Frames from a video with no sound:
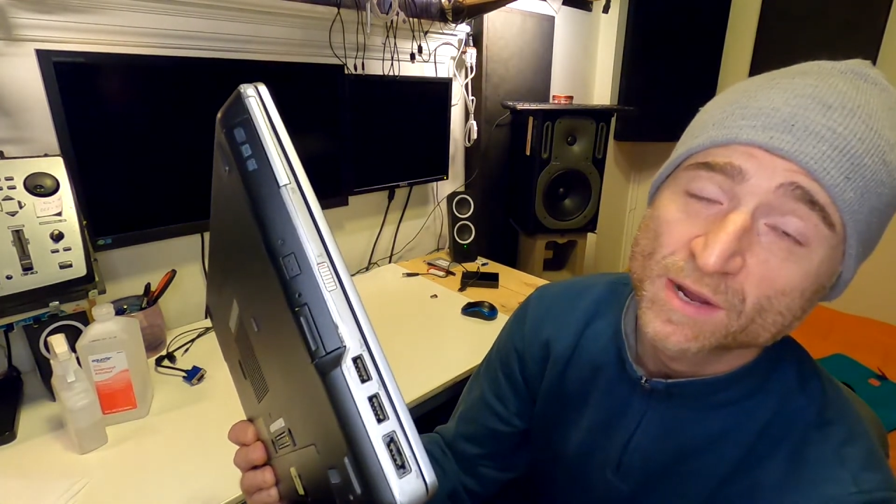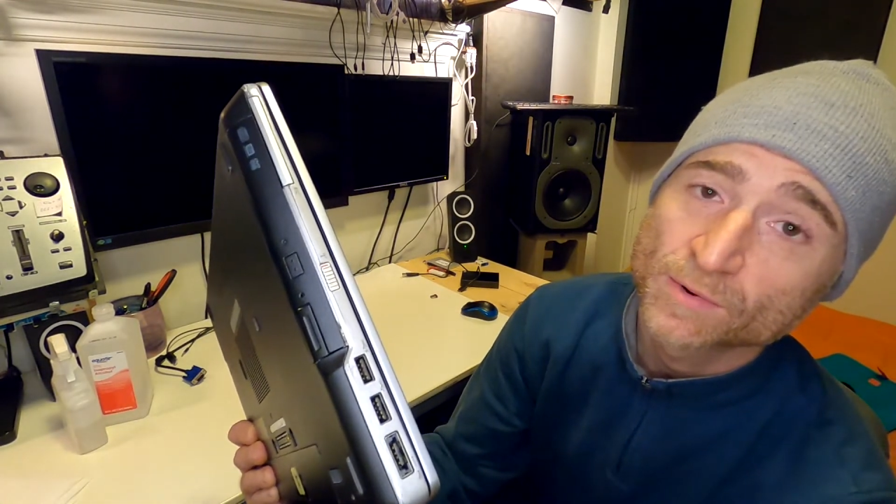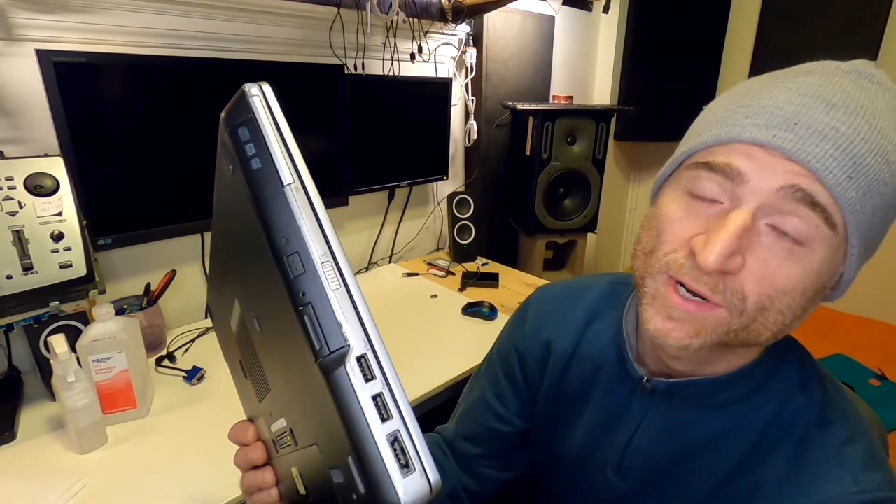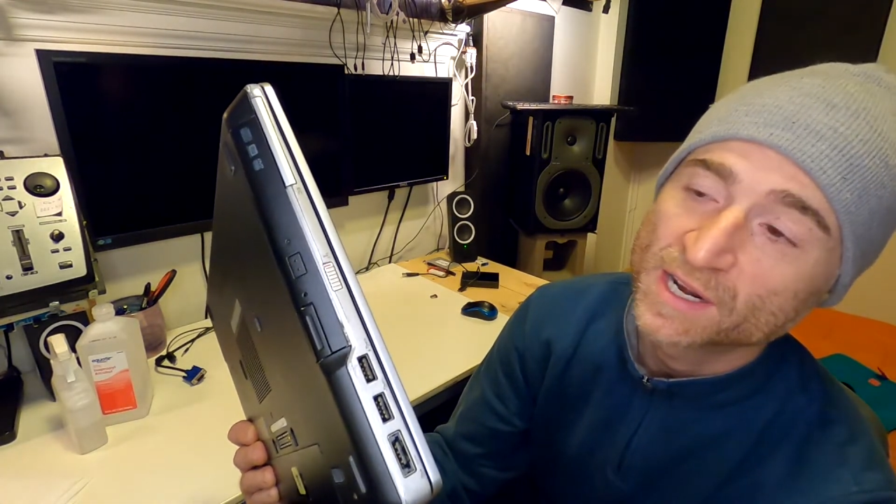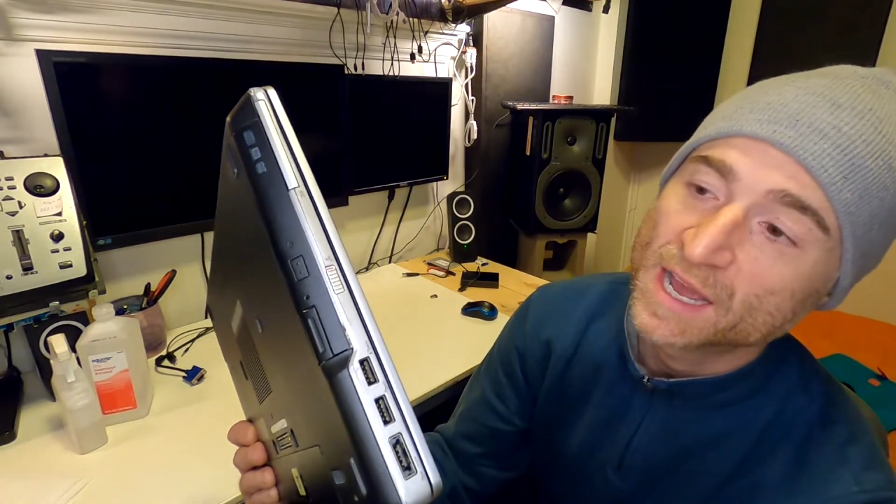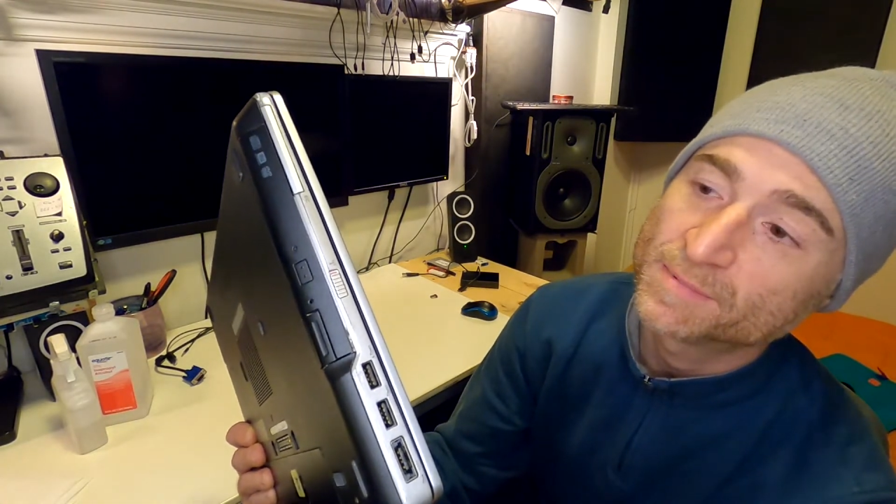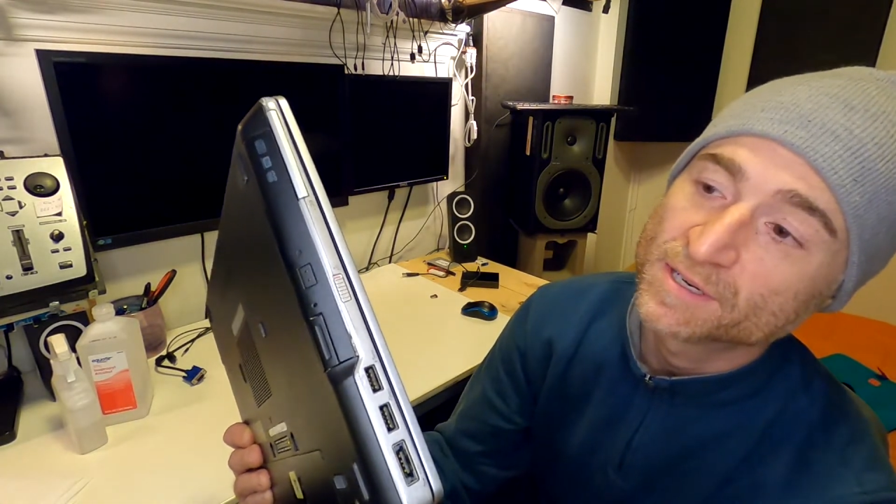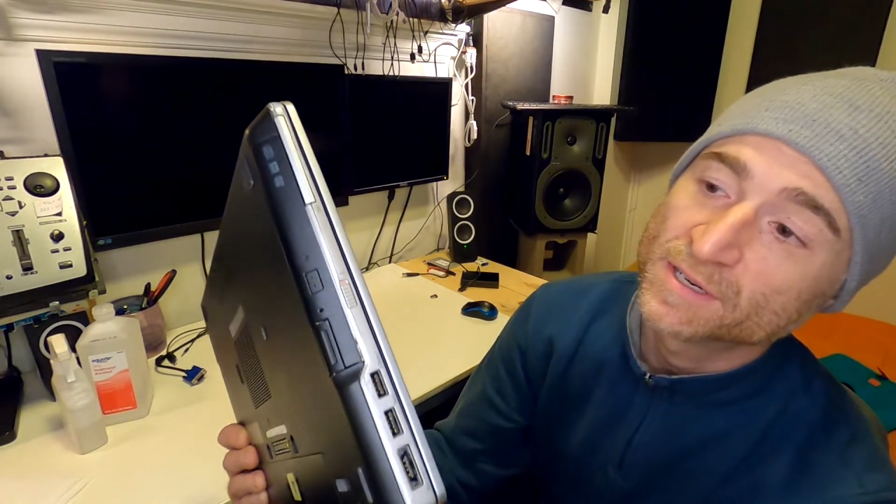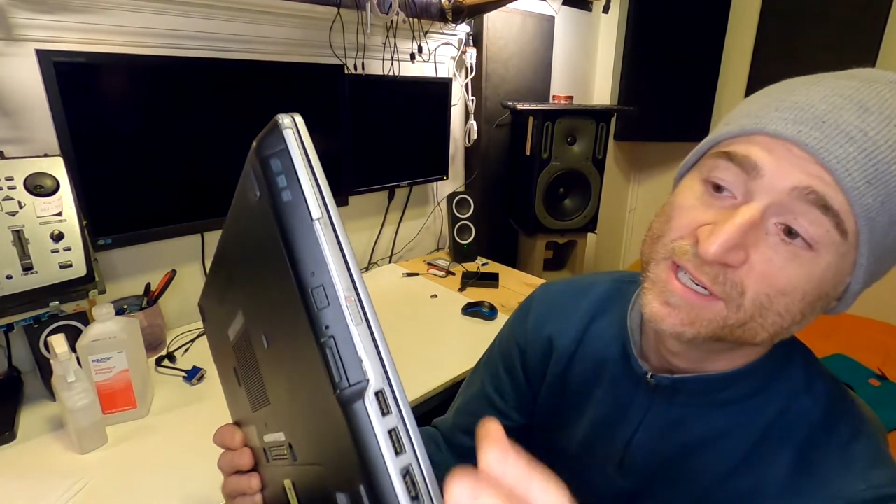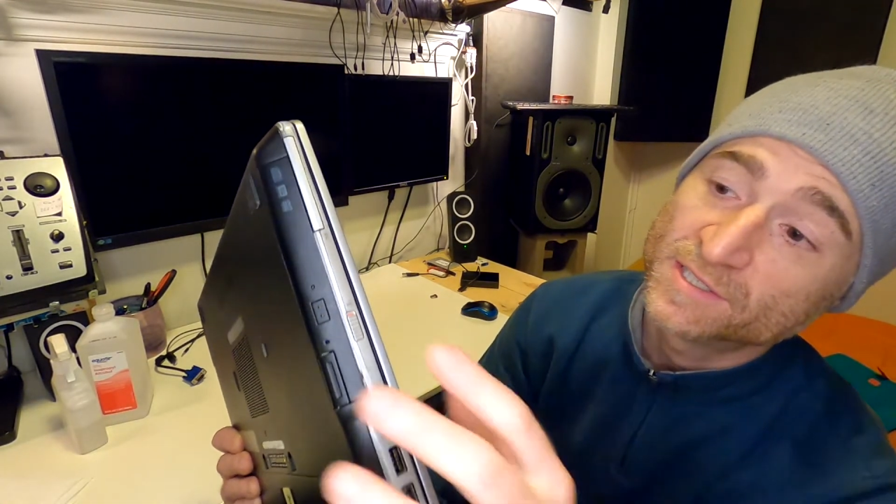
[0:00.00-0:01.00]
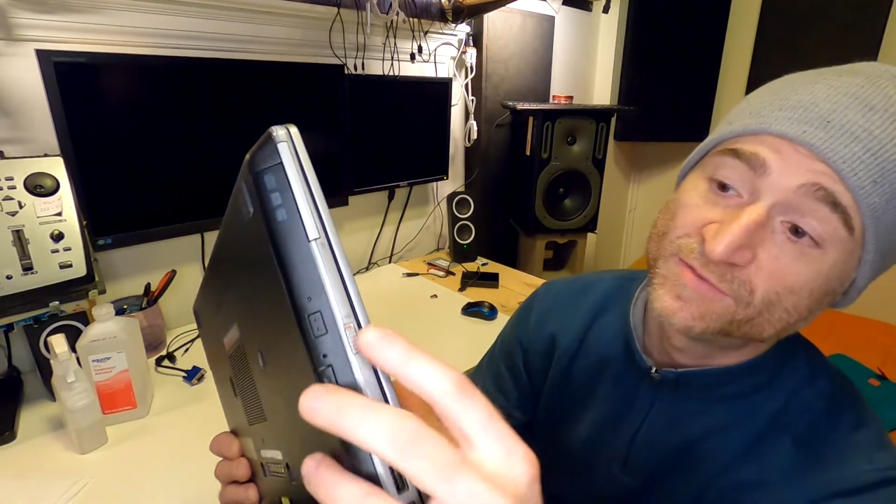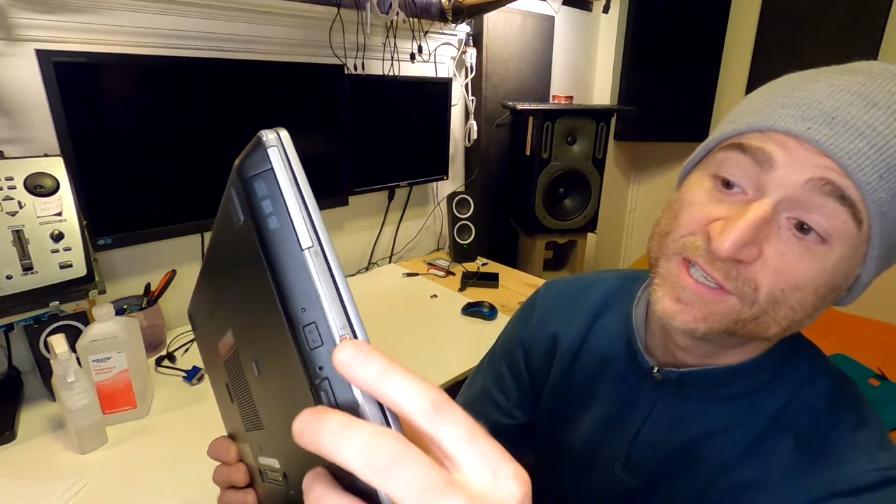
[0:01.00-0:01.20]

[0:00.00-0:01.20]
network adapter is